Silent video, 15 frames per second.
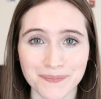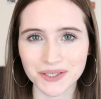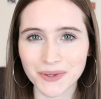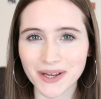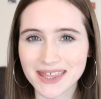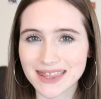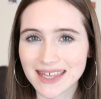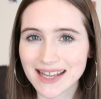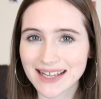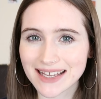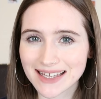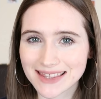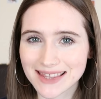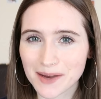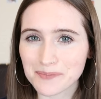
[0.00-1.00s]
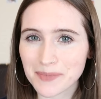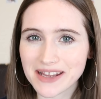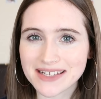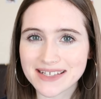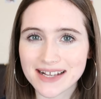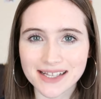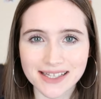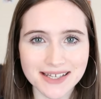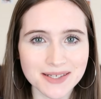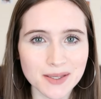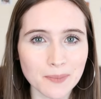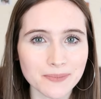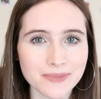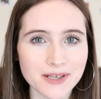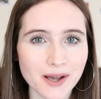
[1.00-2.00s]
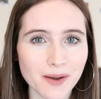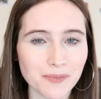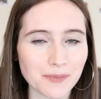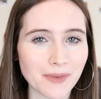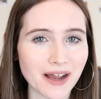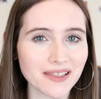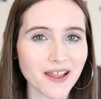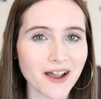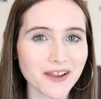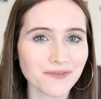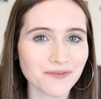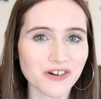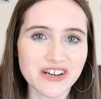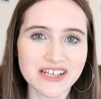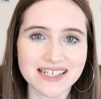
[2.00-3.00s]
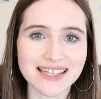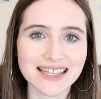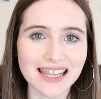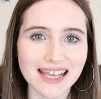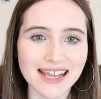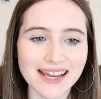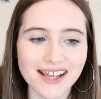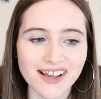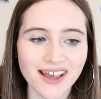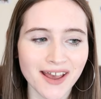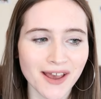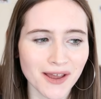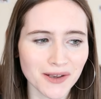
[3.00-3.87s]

So I think that basically sums up my life recently.